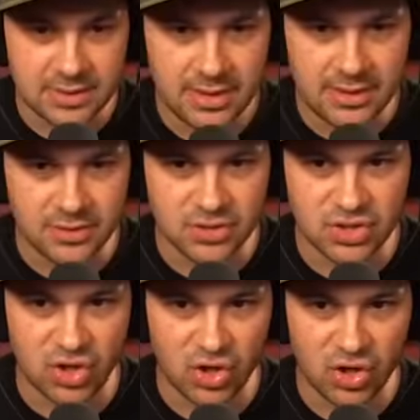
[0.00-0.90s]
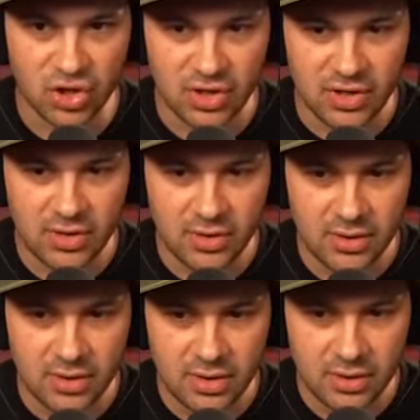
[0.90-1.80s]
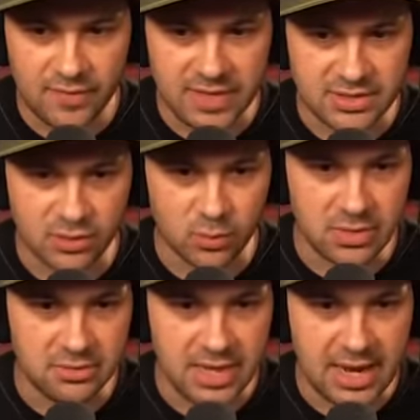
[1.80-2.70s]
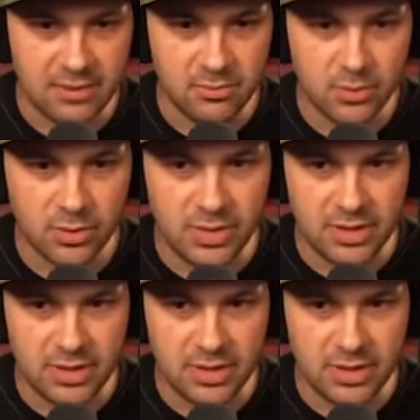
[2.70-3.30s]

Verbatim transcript: Hello, sir. If that's your real name. What are we